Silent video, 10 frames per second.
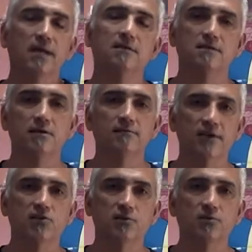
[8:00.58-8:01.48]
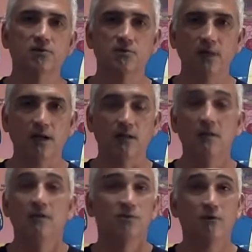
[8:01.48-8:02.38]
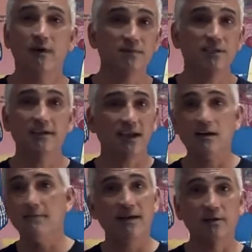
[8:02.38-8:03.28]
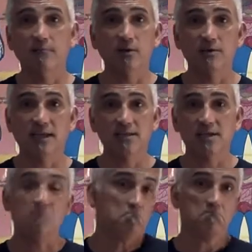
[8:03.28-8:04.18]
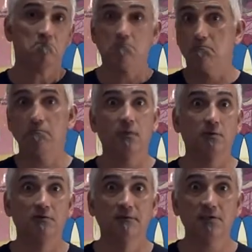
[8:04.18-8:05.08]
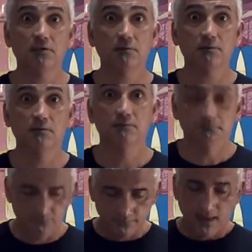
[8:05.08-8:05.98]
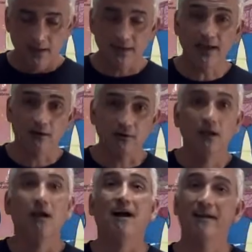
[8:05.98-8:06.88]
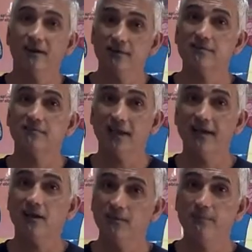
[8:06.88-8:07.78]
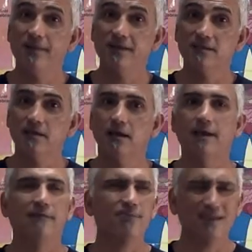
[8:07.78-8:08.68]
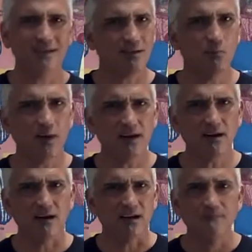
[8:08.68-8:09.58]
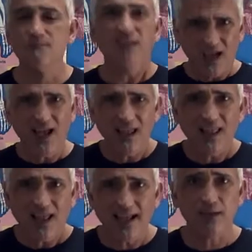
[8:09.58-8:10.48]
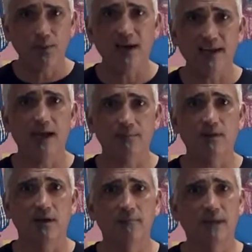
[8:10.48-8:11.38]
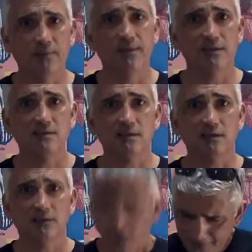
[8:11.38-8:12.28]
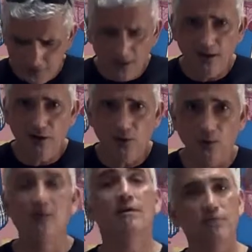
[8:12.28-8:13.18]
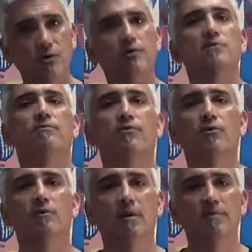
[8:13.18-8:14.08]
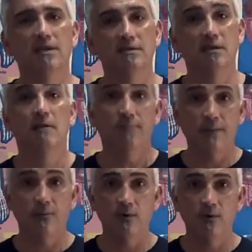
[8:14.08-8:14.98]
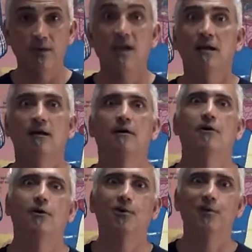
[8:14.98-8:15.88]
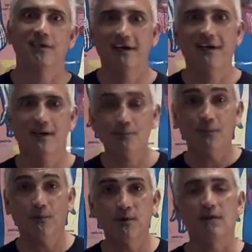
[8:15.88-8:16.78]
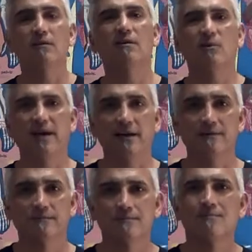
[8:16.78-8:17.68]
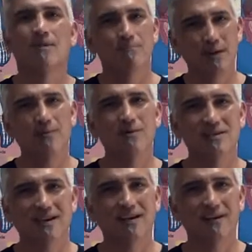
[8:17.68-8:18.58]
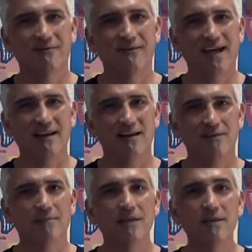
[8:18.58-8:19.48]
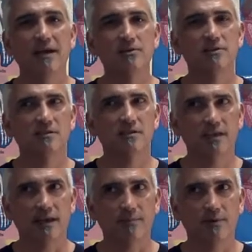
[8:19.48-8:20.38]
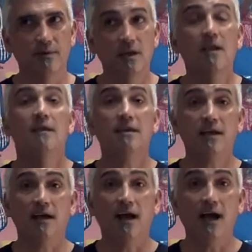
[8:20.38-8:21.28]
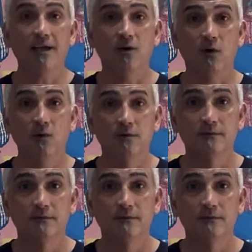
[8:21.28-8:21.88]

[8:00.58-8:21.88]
be considered a vegetable as well. So if I'm sitting down and I'm having a bowl of salsa, those are vegetables. Now, I also like on my pizza, and everybody thinks I'm weird, I like pineapple on my pizza. I do. So there's some fruit on my pizza. Pepperoni? Oh, yeah, pepperoni. Oh, wait. Pepperoni's got a lot of fat in it. Maybe I should skip. Yeah, I know.